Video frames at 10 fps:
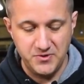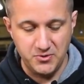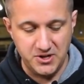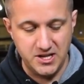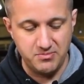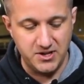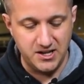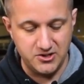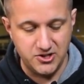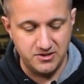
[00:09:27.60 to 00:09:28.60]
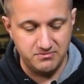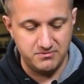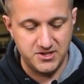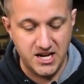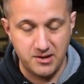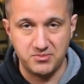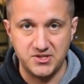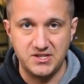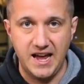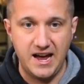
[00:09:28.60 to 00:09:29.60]
You want to keep the engine
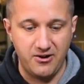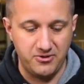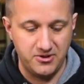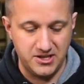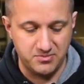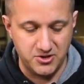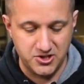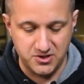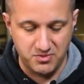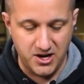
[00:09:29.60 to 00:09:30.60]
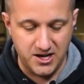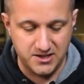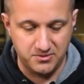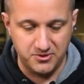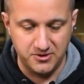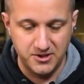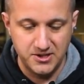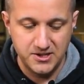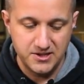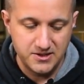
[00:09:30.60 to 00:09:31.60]
temps down as much as possible.
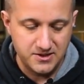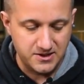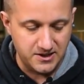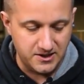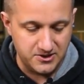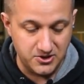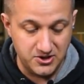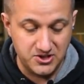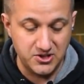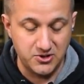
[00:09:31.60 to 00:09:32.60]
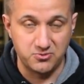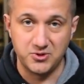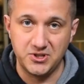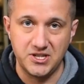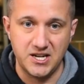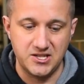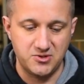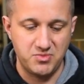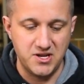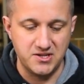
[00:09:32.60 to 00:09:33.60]
So this is a really nice
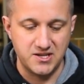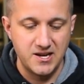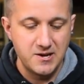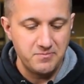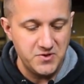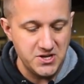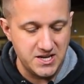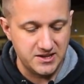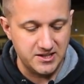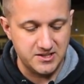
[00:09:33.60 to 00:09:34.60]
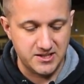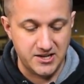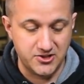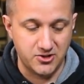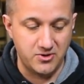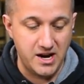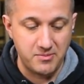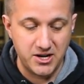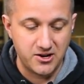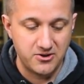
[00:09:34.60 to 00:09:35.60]
piece. You can get this like
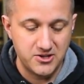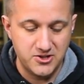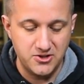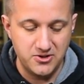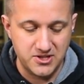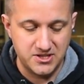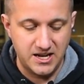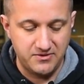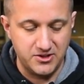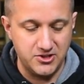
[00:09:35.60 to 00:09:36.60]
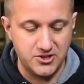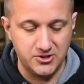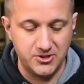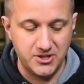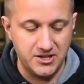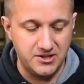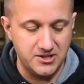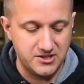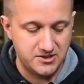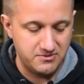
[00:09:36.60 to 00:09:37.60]
ceramic coated too. It doesn't have to just look like
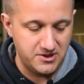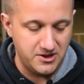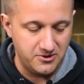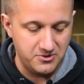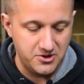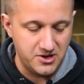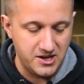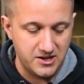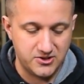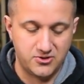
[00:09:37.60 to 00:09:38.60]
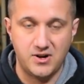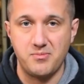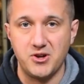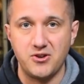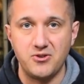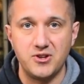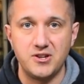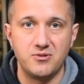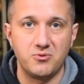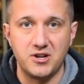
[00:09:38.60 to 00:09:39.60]
this. You know, you can get it ceramic coated
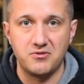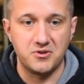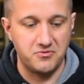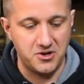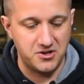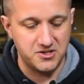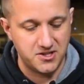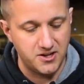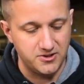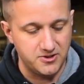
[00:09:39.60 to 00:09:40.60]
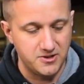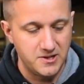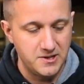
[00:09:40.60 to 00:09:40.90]
in whatever various color